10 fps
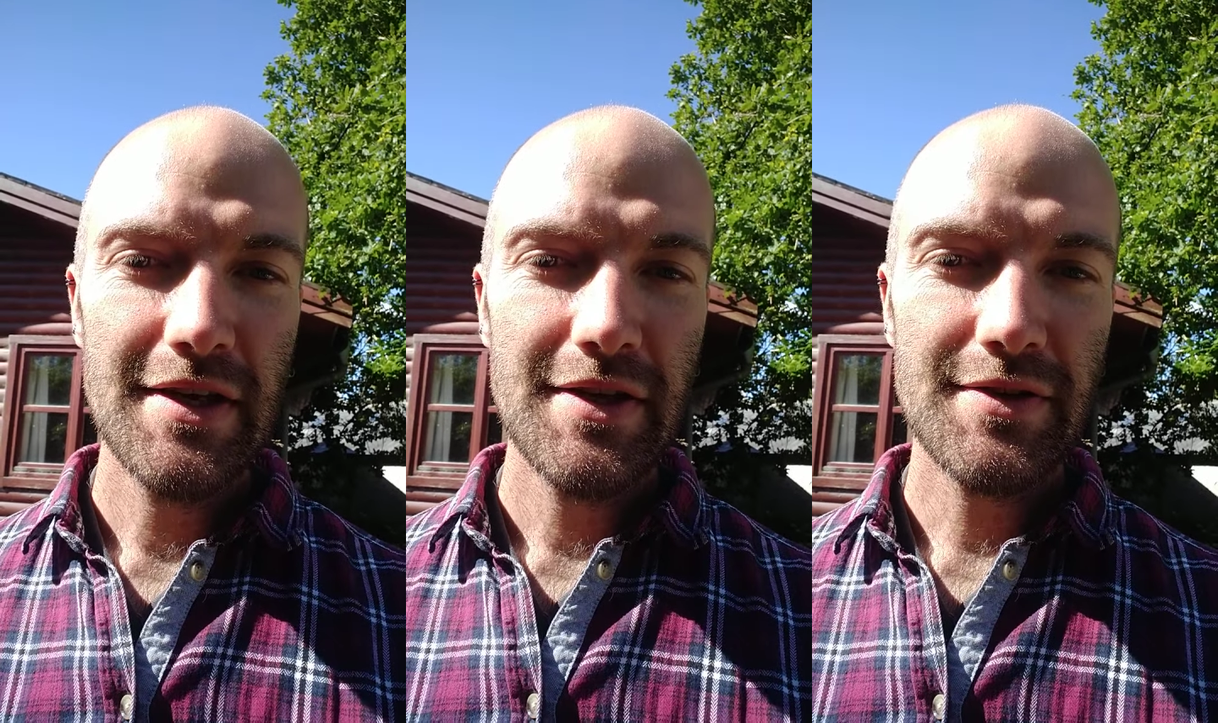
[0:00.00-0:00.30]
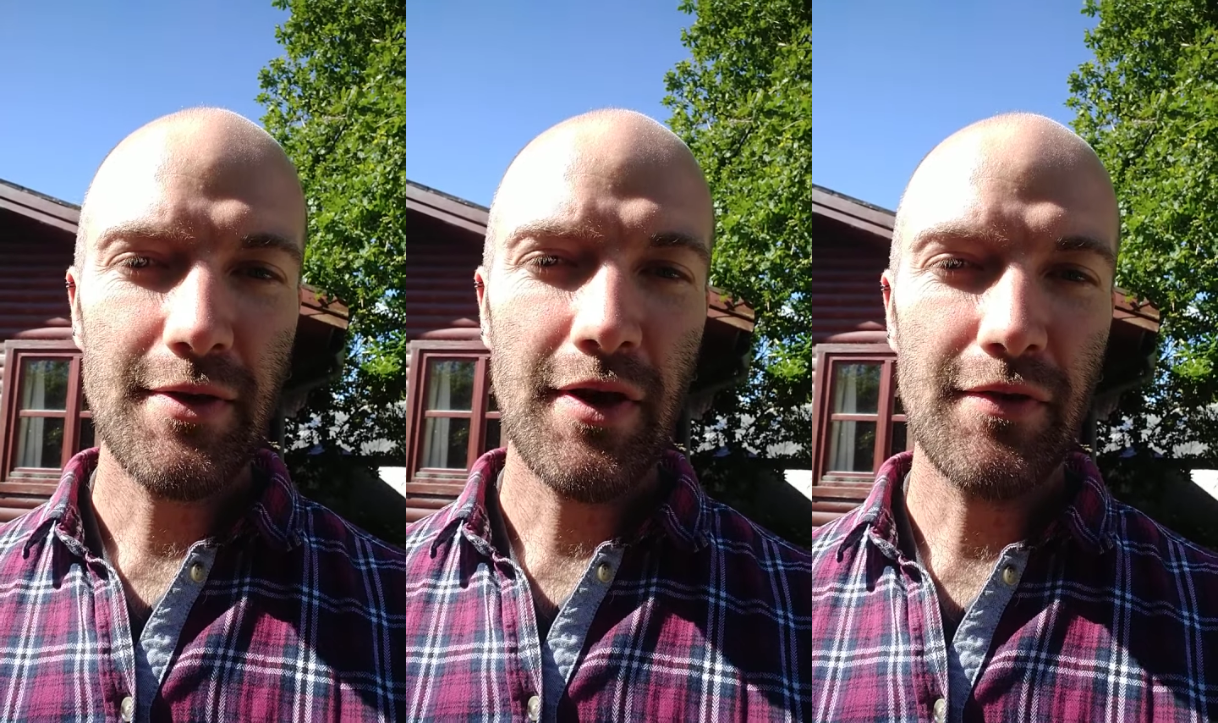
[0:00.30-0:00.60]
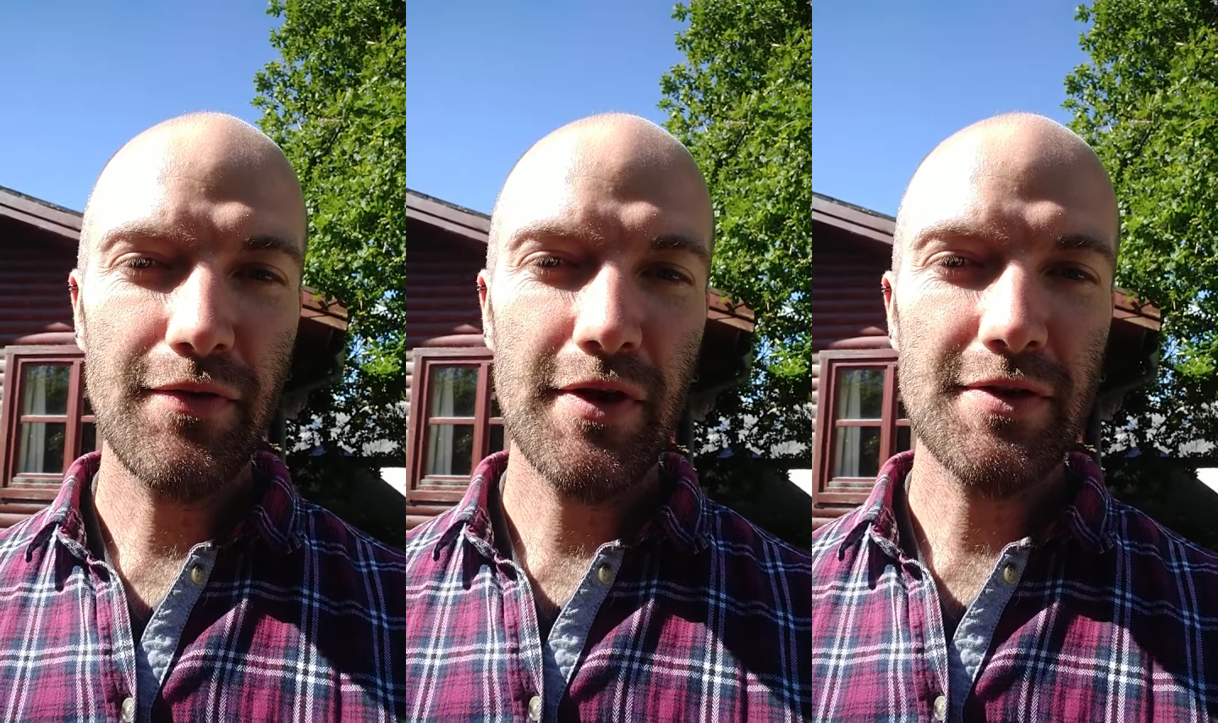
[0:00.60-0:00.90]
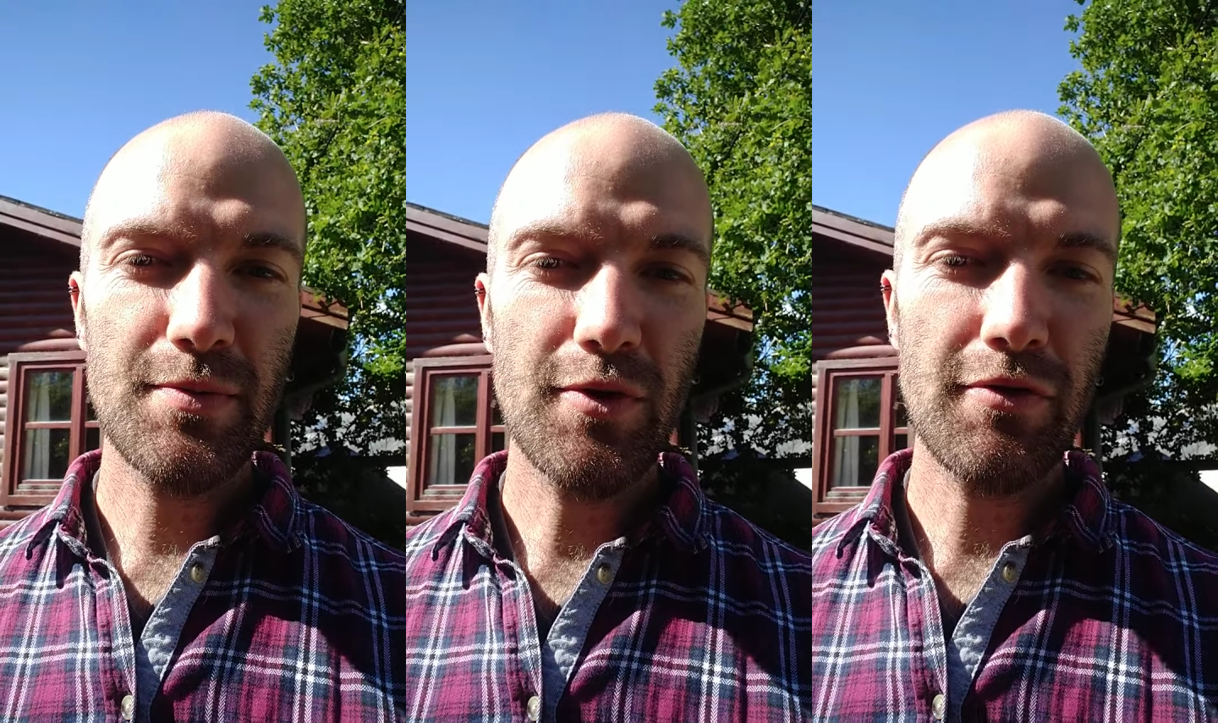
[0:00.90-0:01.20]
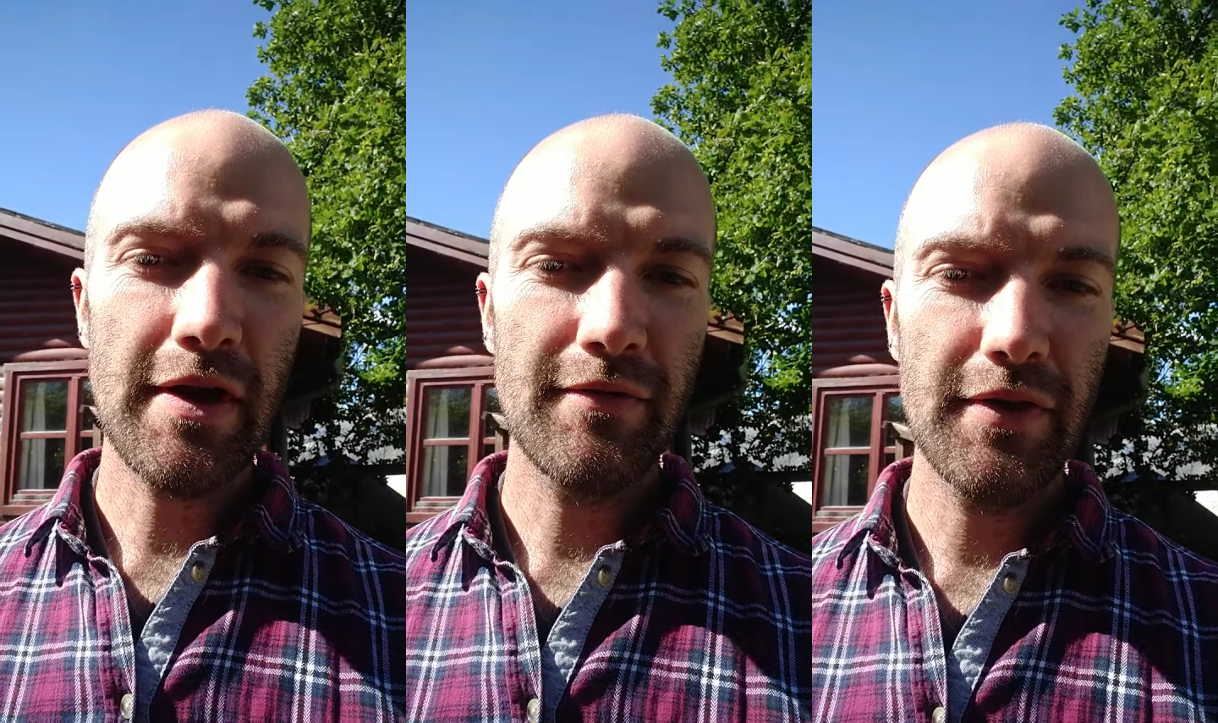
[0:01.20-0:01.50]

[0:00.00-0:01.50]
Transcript: So in our first walk around